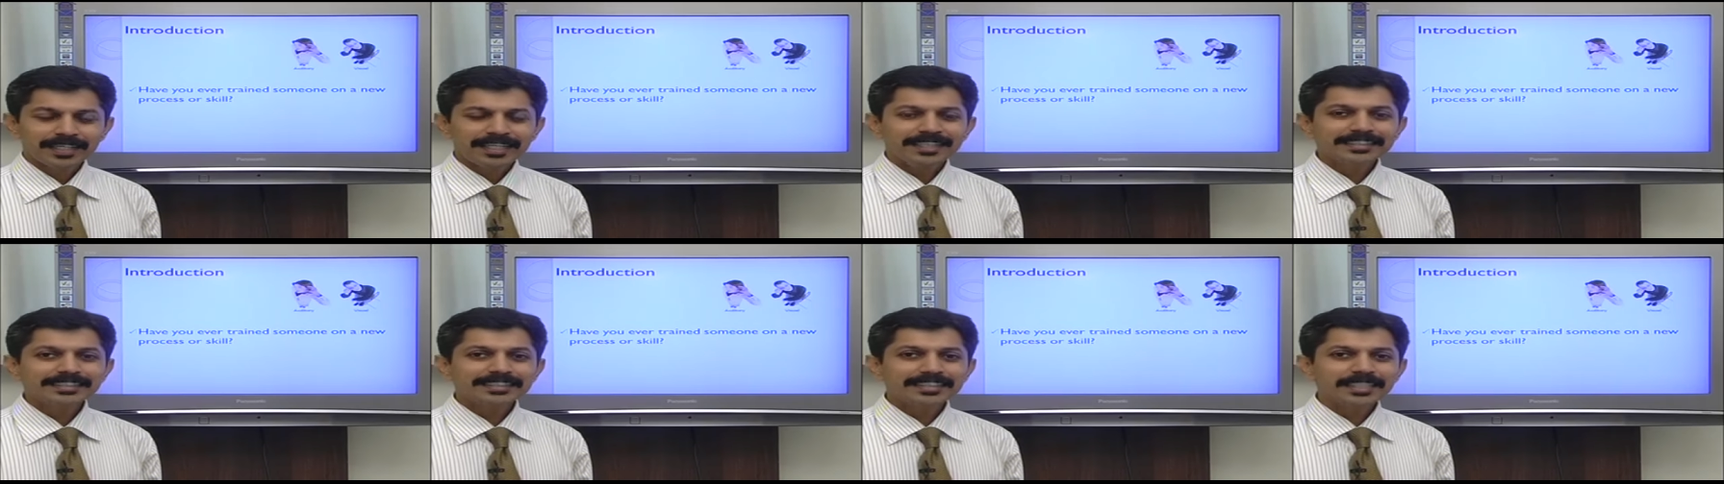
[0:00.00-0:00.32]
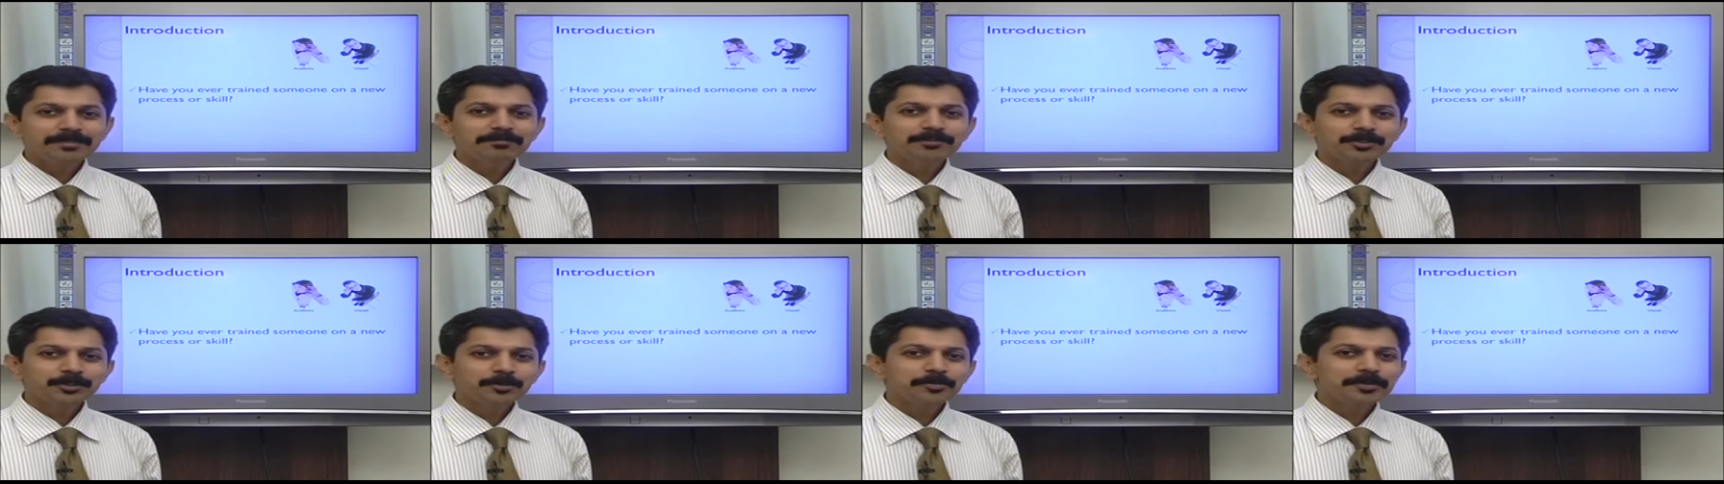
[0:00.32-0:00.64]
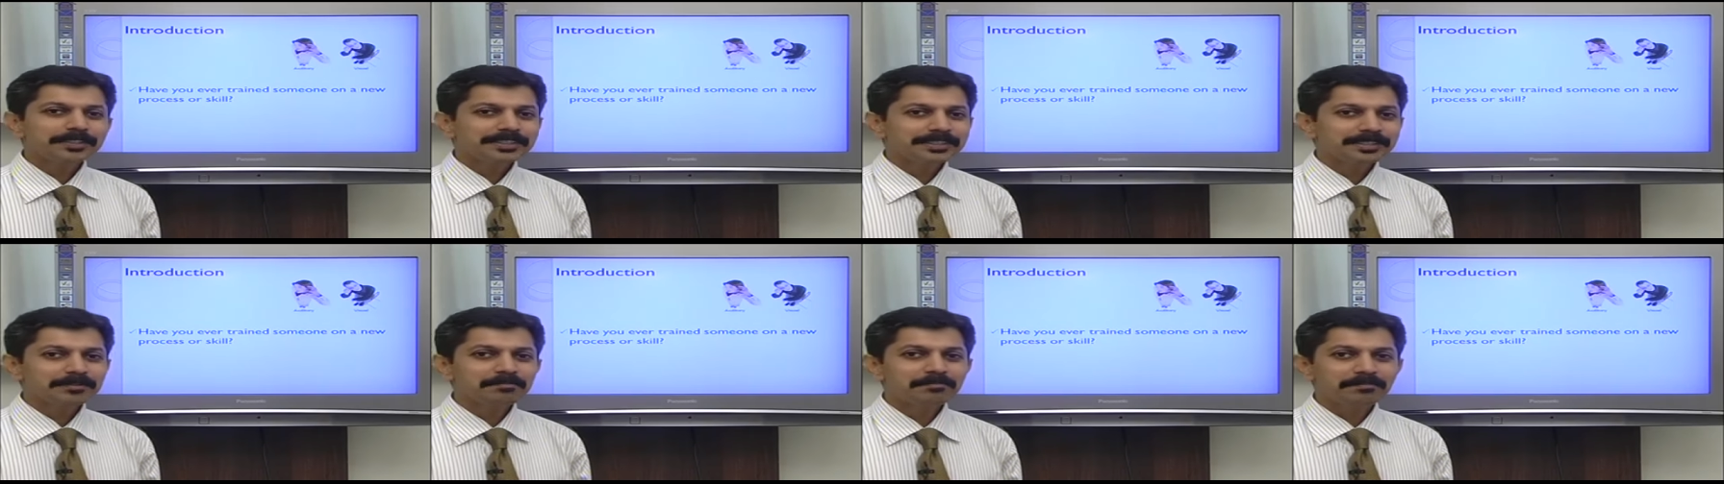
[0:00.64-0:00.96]
It seems to
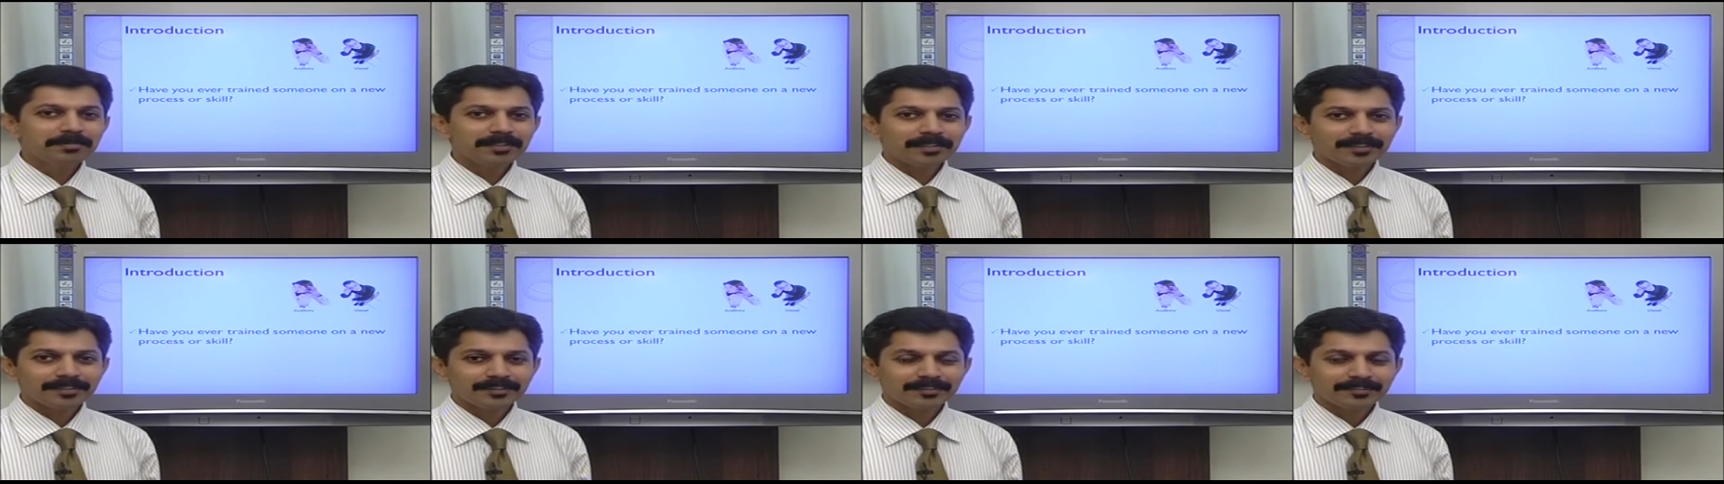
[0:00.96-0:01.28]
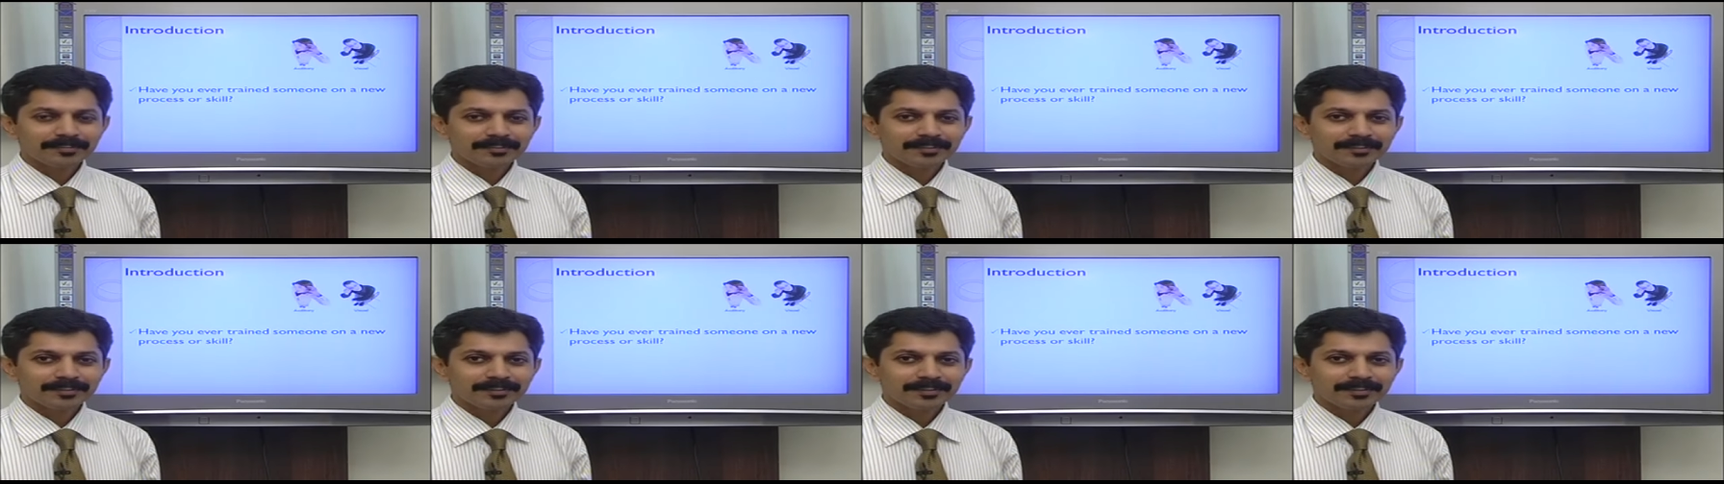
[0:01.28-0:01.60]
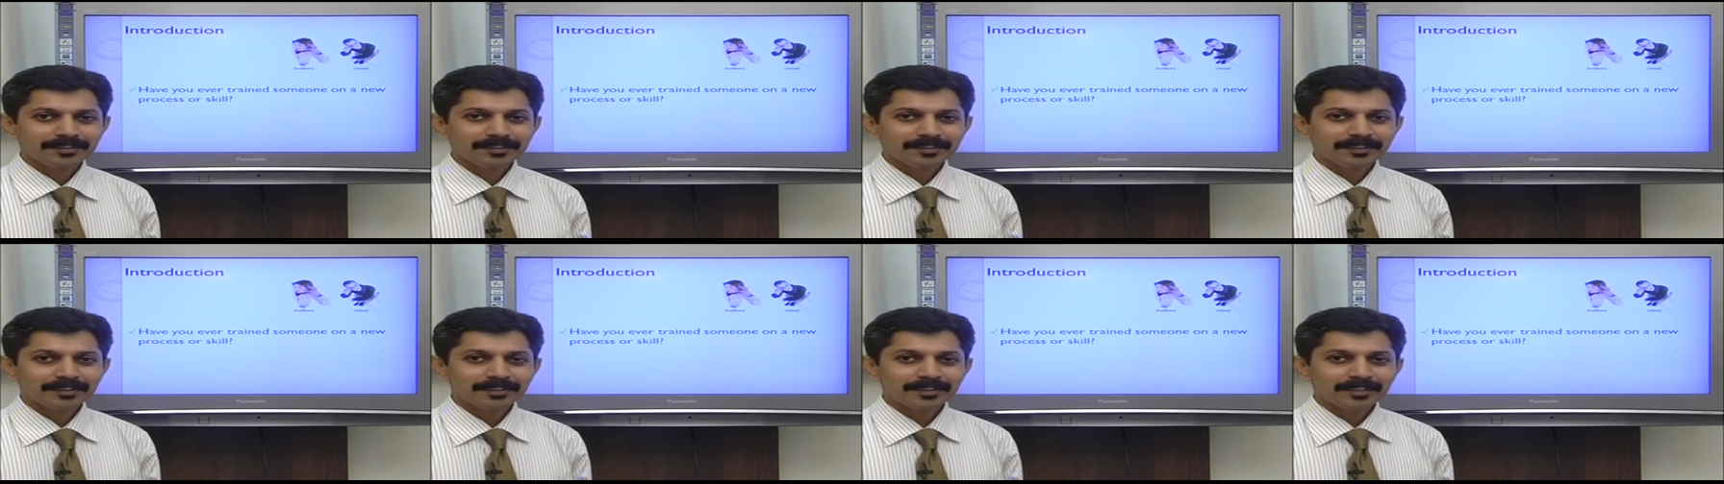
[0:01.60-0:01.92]
be simpler.
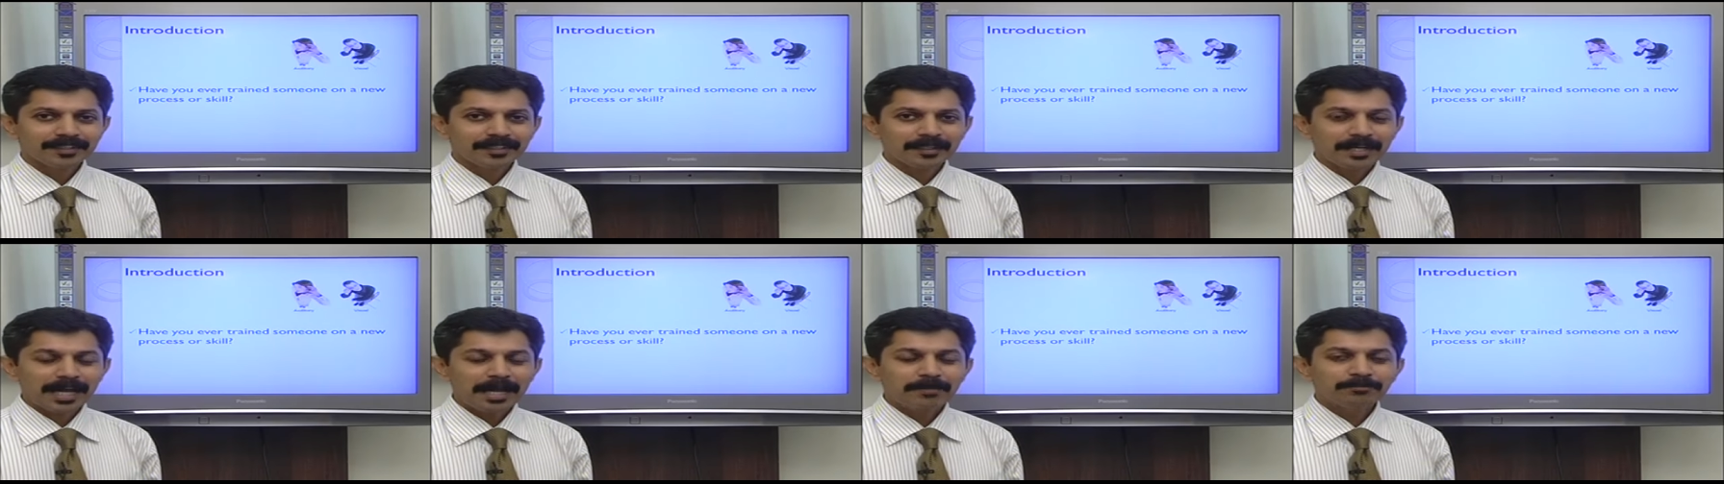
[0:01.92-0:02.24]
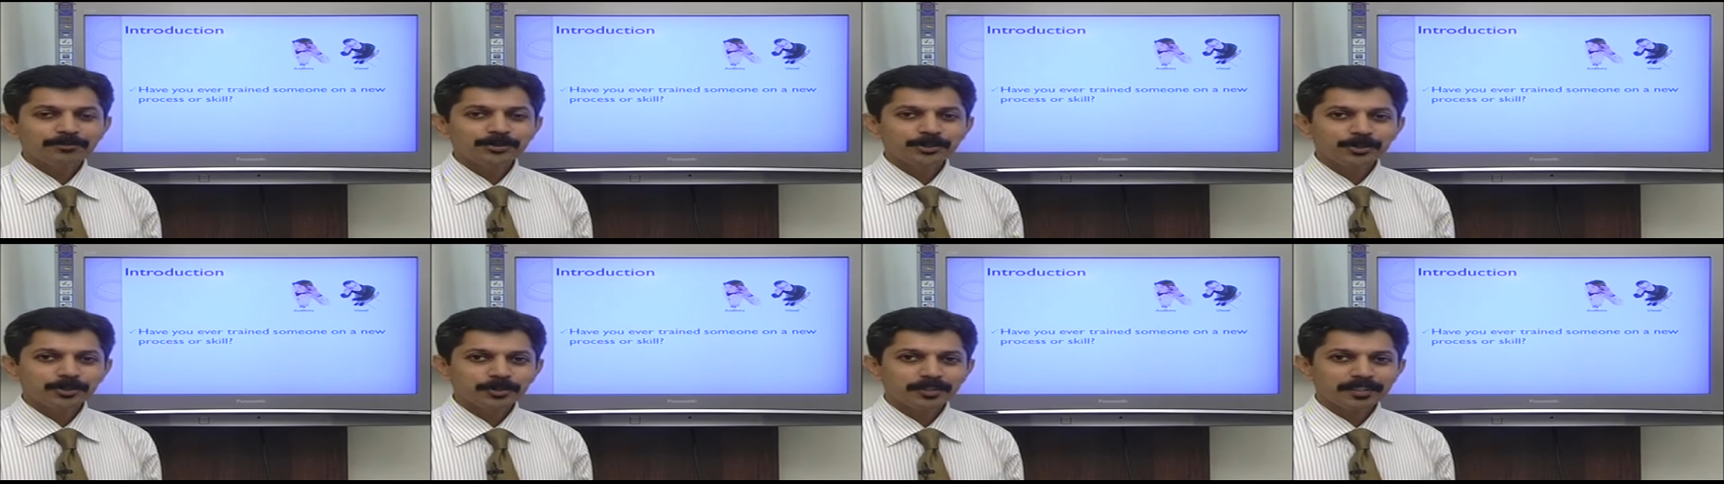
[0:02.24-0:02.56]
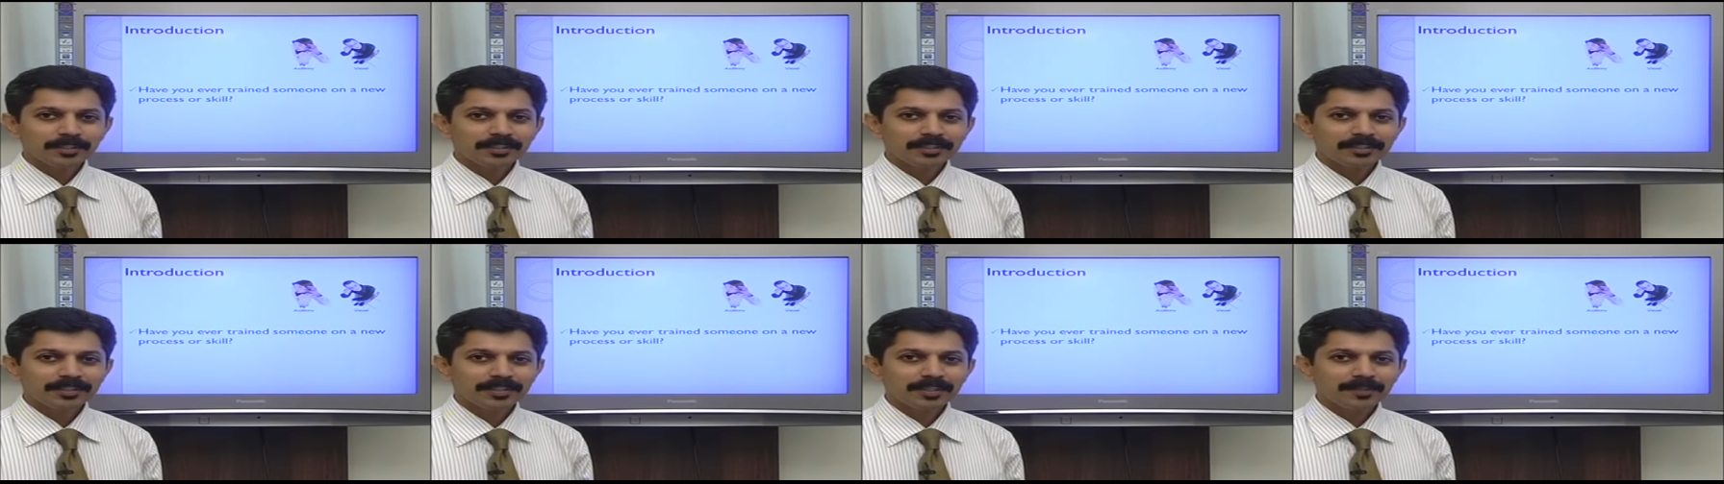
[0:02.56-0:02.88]
I'm
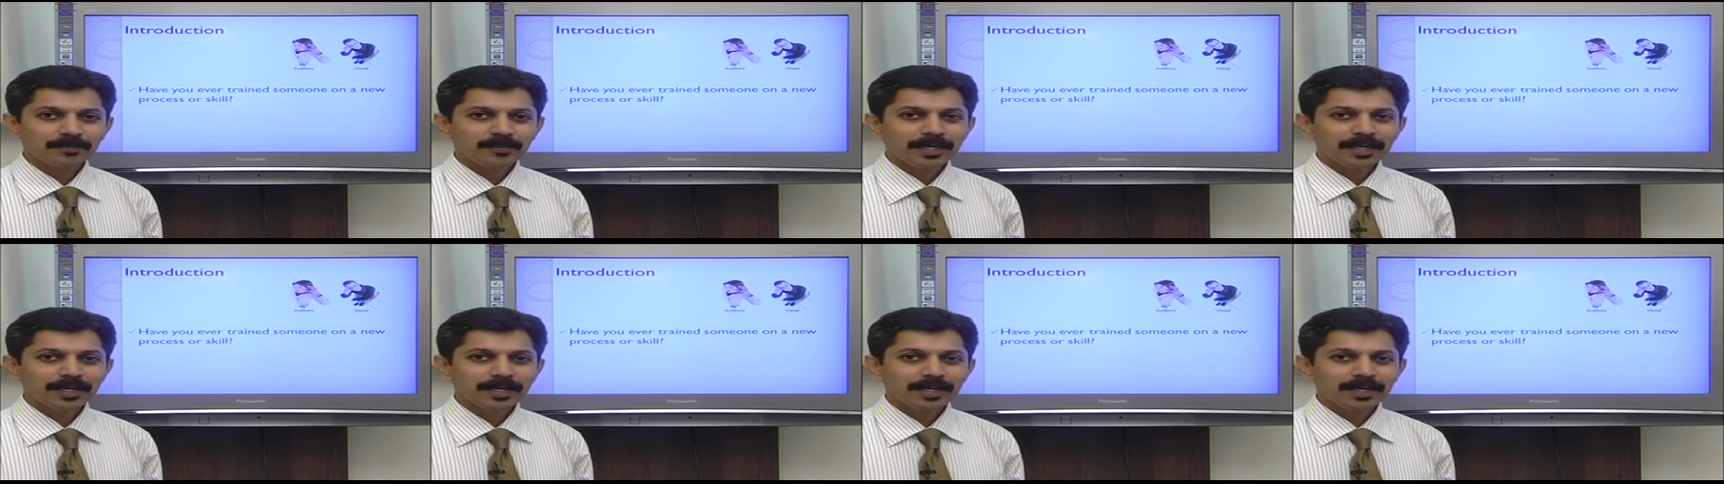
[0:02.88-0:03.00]
sure